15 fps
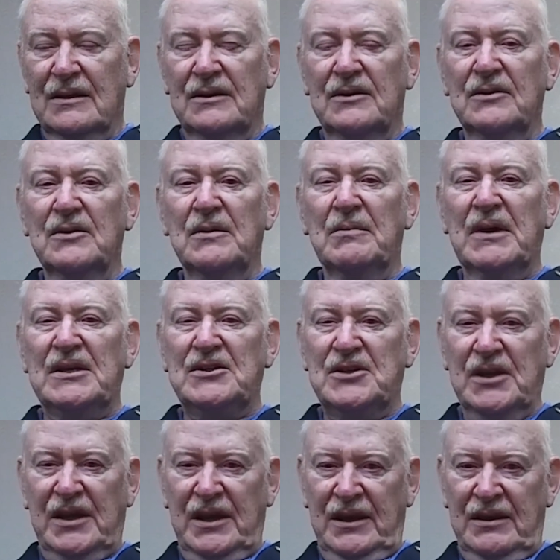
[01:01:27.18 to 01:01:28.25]
Do the best
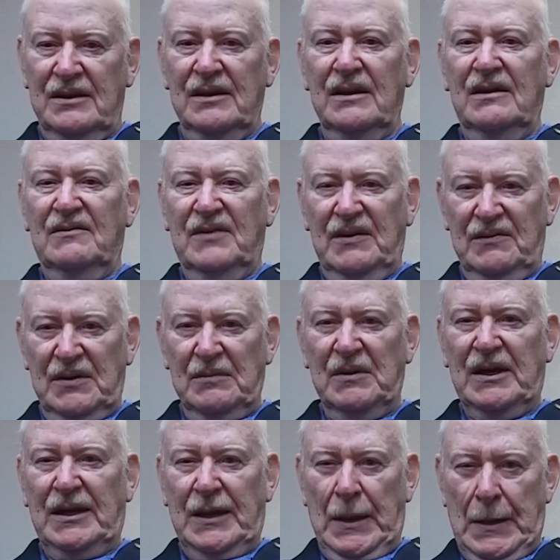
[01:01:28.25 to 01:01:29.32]
you can to love
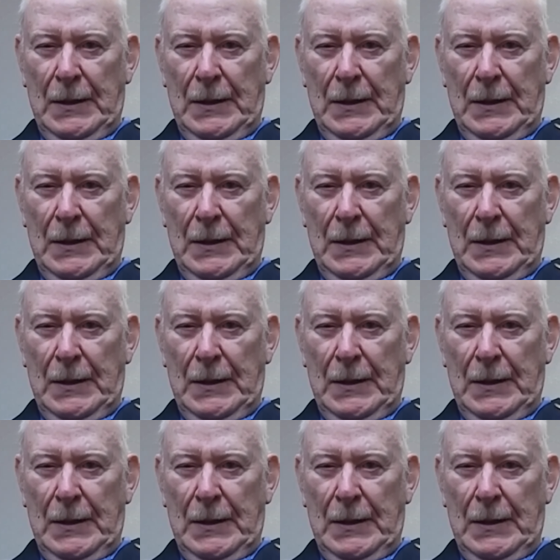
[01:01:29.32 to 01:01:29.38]
everybody.